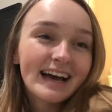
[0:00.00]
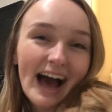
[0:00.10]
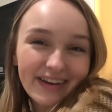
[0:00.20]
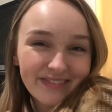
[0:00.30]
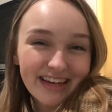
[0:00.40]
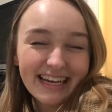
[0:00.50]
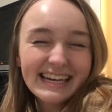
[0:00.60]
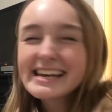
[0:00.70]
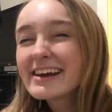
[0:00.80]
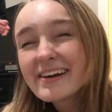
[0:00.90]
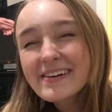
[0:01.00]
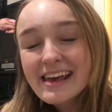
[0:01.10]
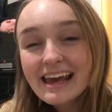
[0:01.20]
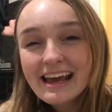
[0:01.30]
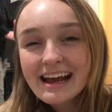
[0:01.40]
Happy New
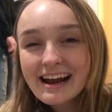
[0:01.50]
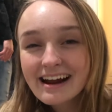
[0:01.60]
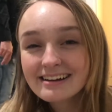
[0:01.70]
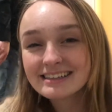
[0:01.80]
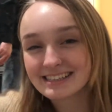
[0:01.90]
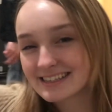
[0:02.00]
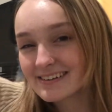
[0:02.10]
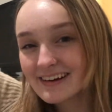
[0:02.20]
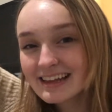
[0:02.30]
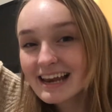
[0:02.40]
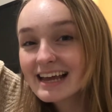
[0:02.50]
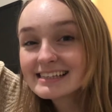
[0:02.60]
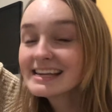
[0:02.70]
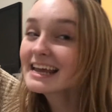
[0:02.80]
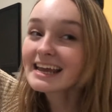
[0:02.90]
Year! It's
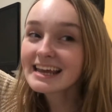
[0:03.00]
2019!